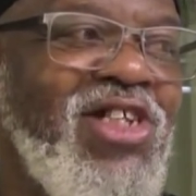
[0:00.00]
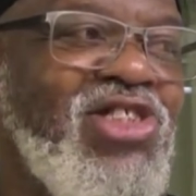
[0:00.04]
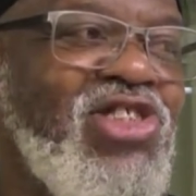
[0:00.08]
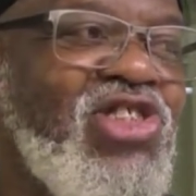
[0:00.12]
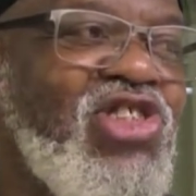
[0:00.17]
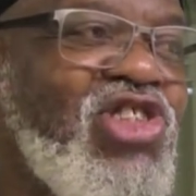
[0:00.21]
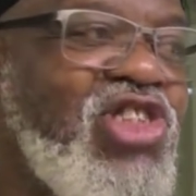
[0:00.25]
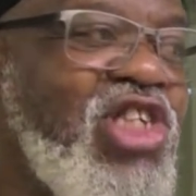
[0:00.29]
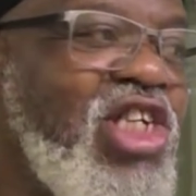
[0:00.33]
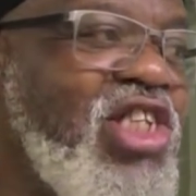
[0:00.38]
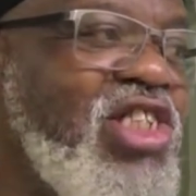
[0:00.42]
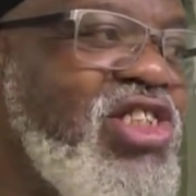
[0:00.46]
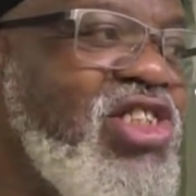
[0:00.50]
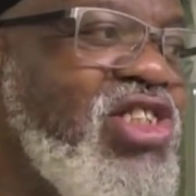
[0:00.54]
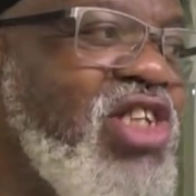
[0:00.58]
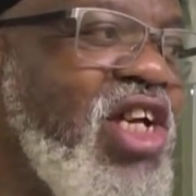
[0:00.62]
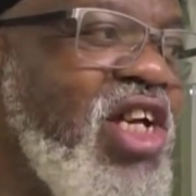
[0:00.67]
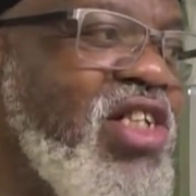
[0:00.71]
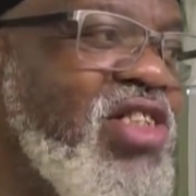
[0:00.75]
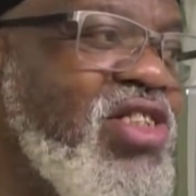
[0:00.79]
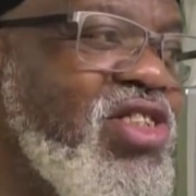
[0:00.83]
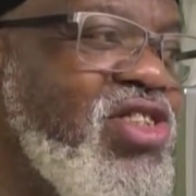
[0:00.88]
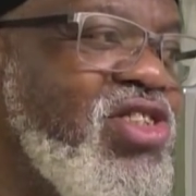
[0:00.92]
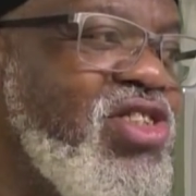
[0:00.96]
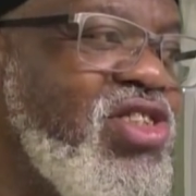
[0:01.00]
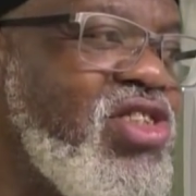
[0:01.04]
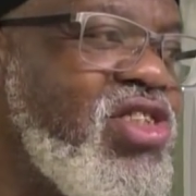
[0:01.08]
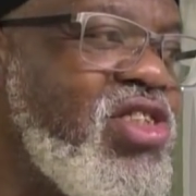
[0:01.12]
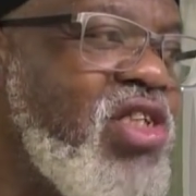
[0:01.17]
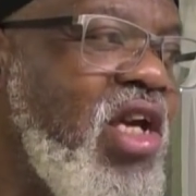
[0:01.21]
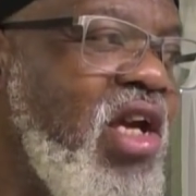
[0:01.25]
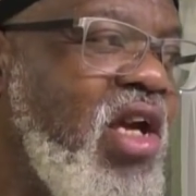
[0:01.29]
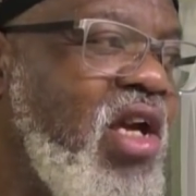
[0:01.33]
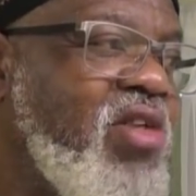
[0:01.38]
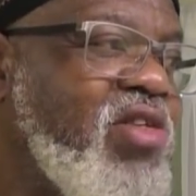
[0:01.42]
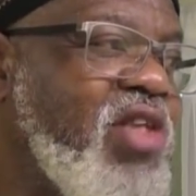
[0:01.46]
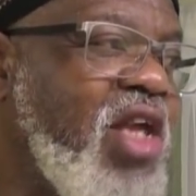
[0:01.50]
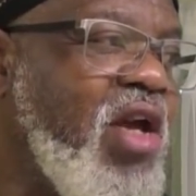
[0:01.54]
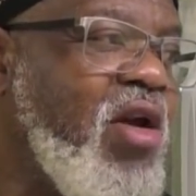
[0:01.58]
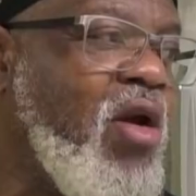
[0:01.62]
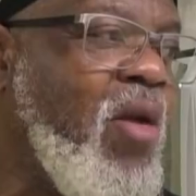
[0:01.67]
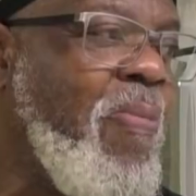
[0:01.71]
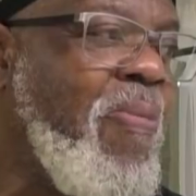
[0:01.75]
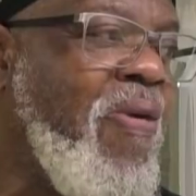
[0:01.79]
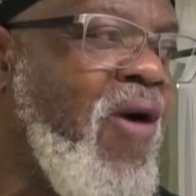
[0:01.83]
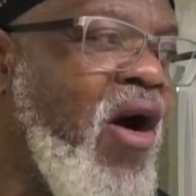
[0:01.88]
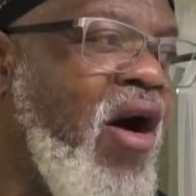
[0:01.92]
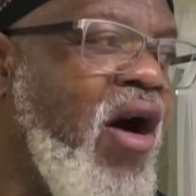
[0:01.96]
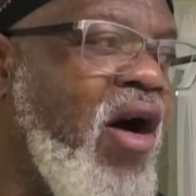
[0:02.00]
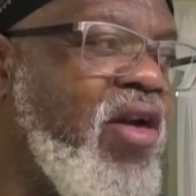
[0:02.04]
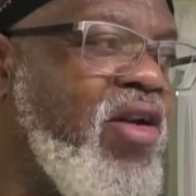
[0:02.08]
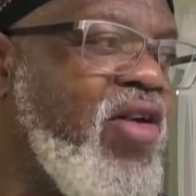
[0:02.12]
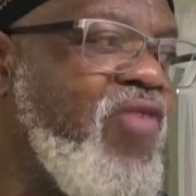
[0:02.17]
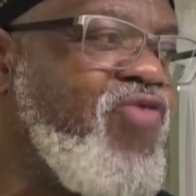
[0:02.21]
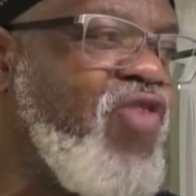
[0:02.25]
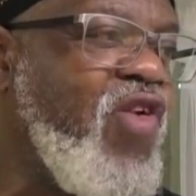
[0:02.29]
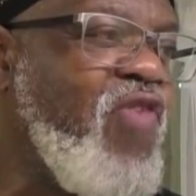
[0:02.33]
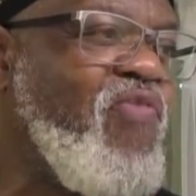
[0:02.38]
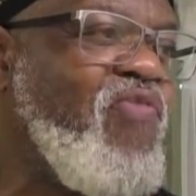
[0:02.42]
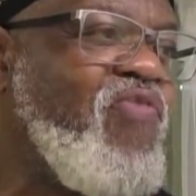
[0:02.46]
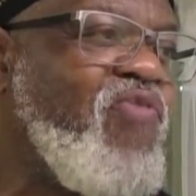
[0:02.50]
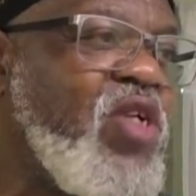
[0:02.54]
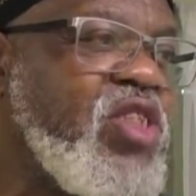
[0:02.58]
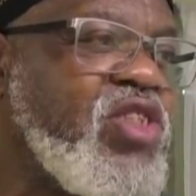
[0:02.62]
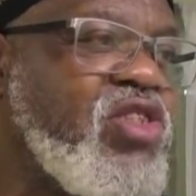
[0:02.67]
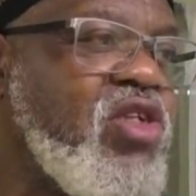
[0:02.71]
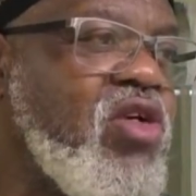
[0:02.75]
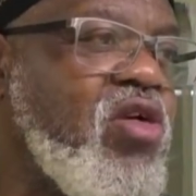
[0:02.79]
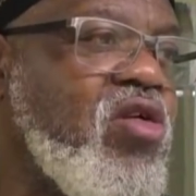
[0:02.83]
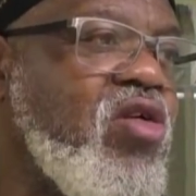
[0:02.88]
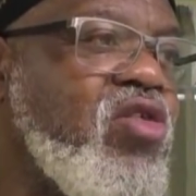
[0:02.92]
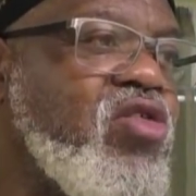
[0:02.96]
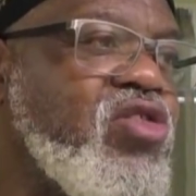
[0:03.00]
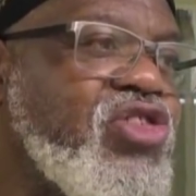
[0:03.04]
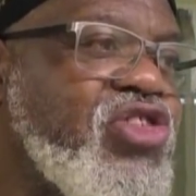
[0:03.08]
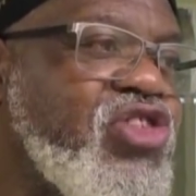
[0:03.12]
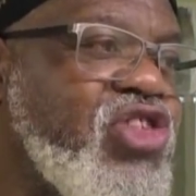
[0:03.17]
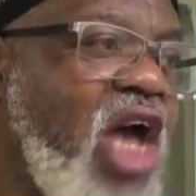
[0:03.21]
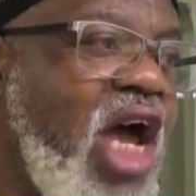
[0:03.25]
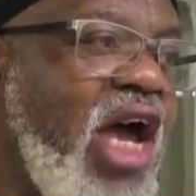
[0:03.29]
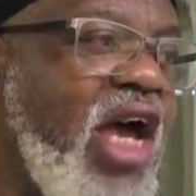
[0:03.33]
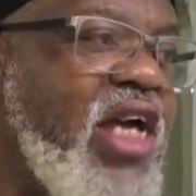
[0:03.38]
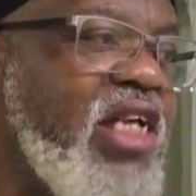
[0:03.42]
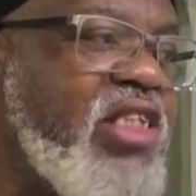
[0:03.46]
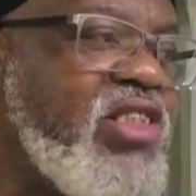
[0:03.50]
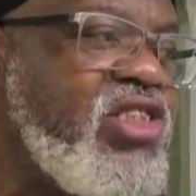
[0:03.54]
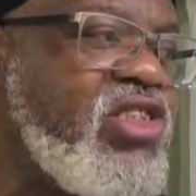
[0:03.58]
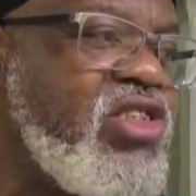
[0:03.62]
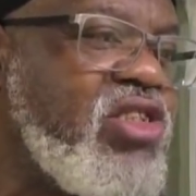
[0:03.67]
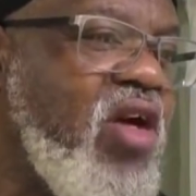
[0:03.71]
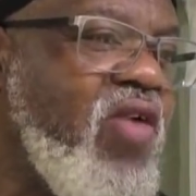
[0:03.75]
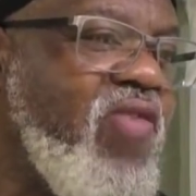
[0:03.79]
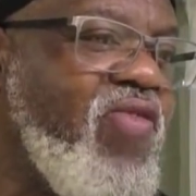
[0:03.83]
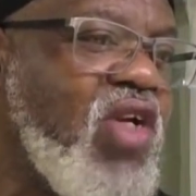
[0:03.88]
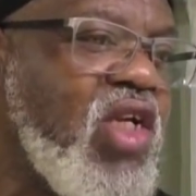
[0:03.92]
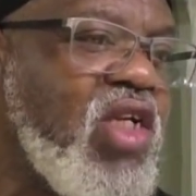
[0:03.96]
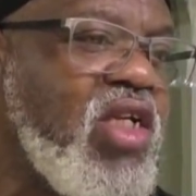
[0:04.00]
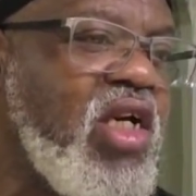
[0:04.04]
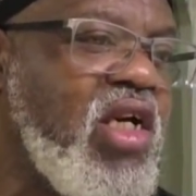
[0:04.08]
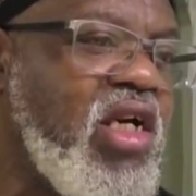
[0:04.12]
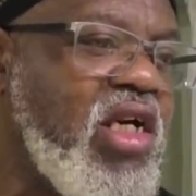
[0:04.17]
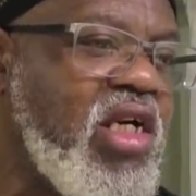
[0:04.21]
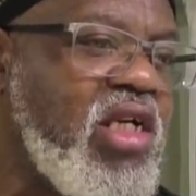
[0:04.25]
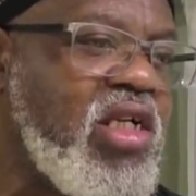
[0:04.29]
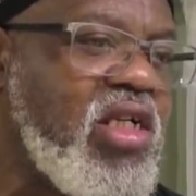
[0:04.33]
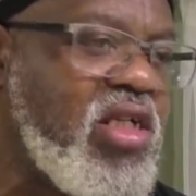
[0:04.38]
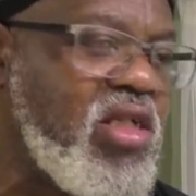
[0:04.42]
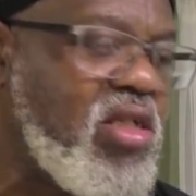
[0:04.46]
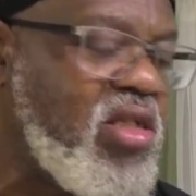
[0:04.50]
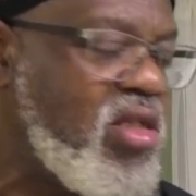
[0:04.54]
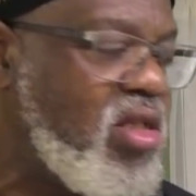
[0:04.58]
Seasons that are part of the physical signs of Allah.